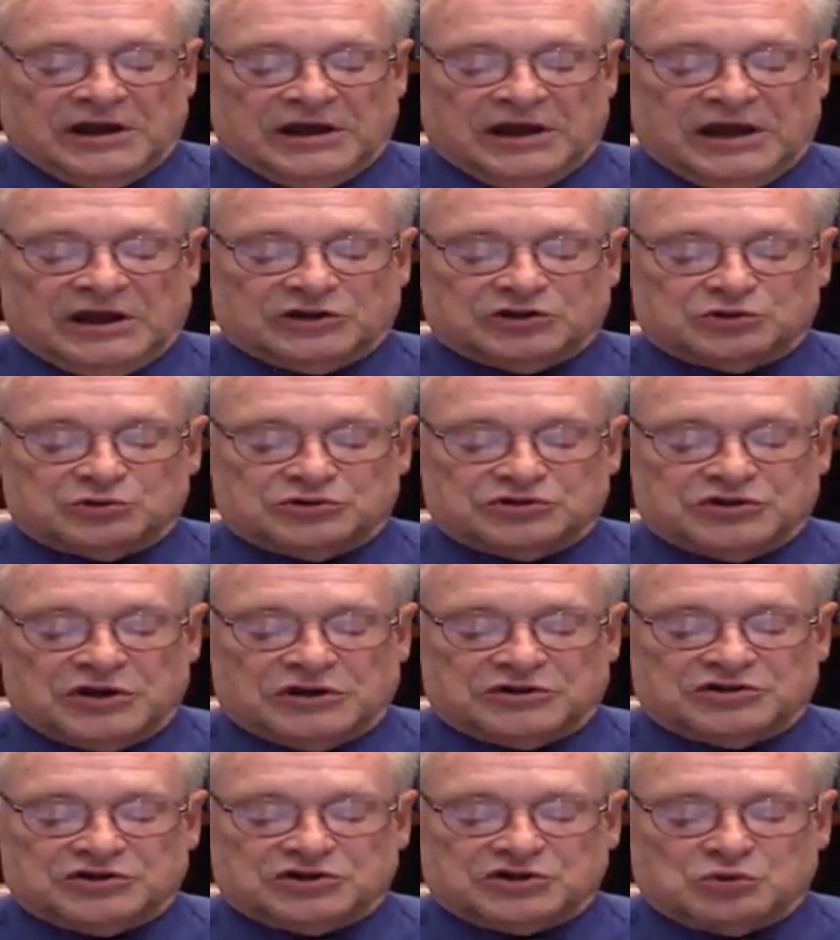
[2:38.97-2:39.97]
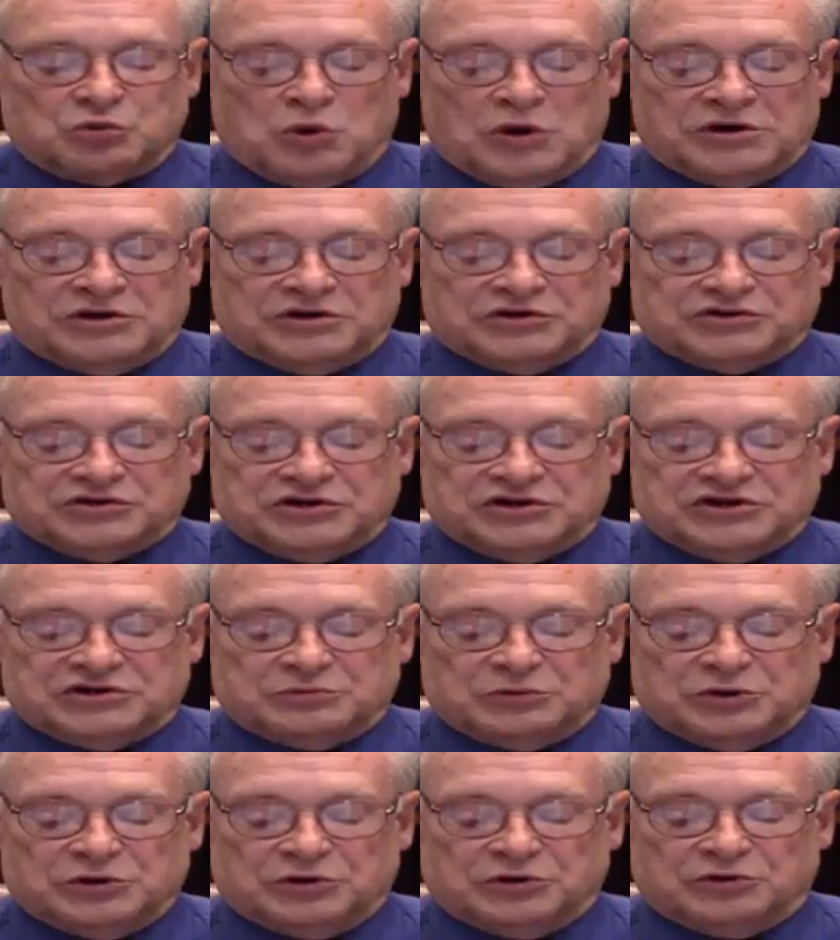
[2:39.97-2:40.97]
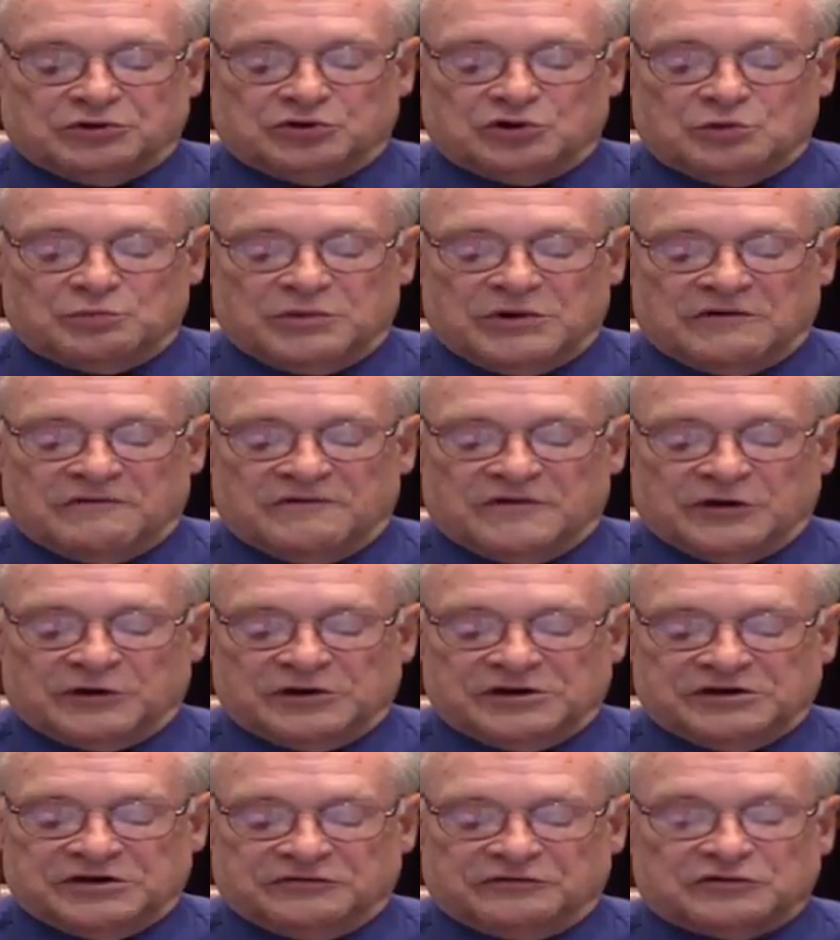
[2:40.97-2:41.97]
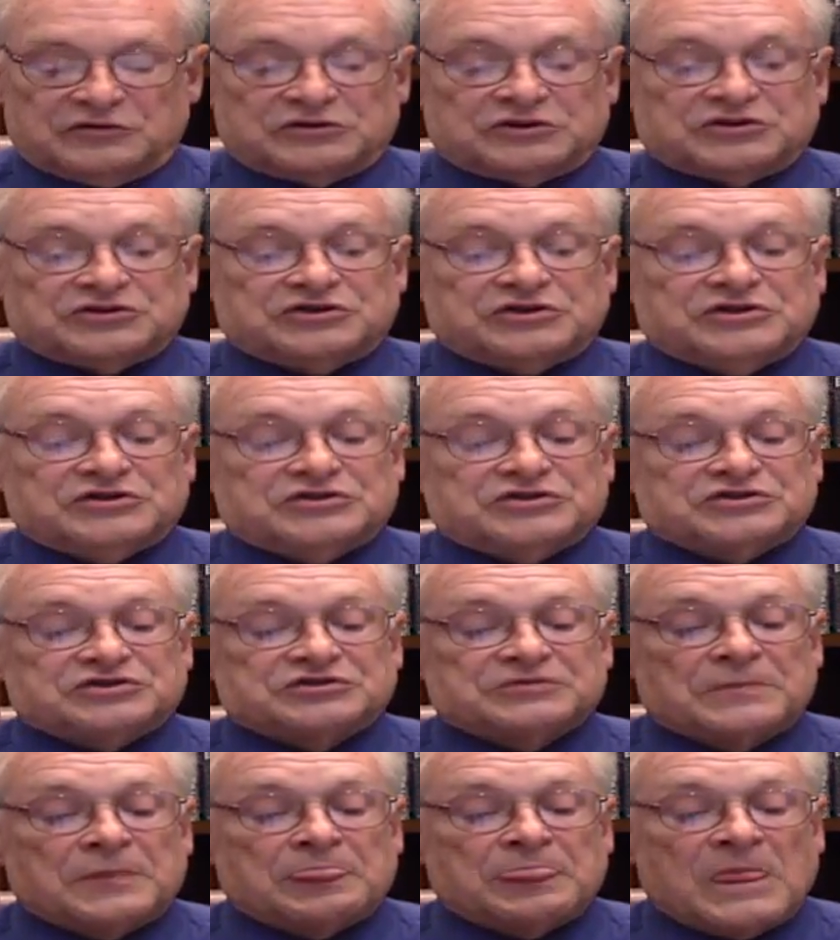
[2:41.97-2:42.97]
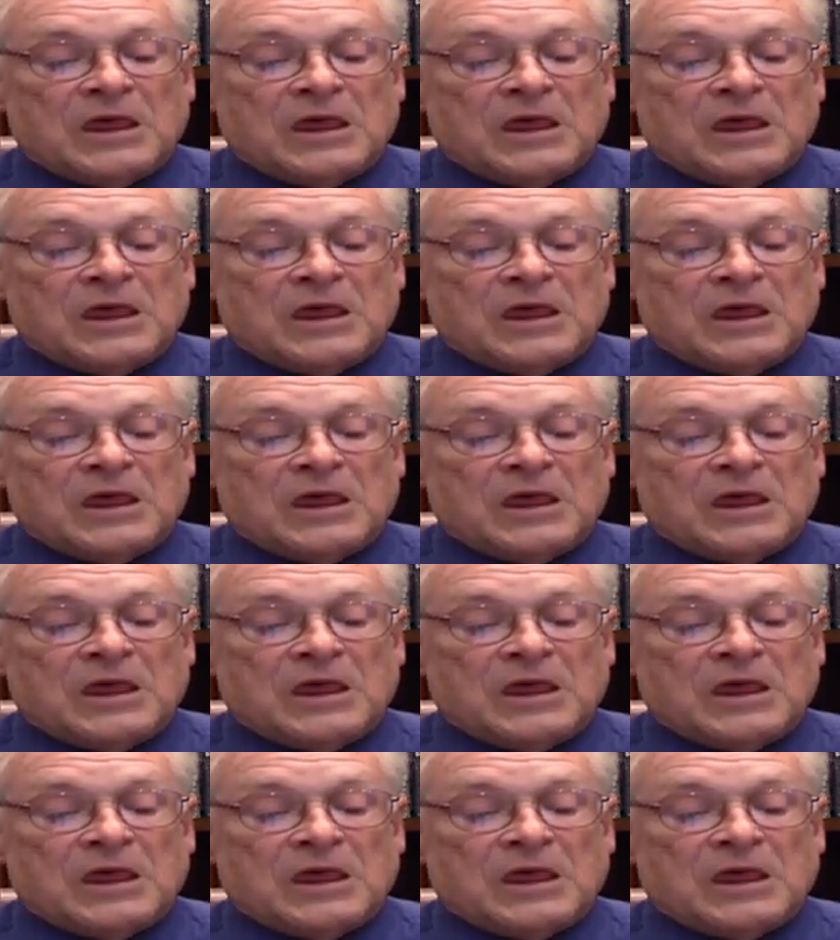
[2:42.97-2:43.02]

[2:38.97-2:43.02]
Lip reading: Cancer is not just one disease, but a group of very different diseases.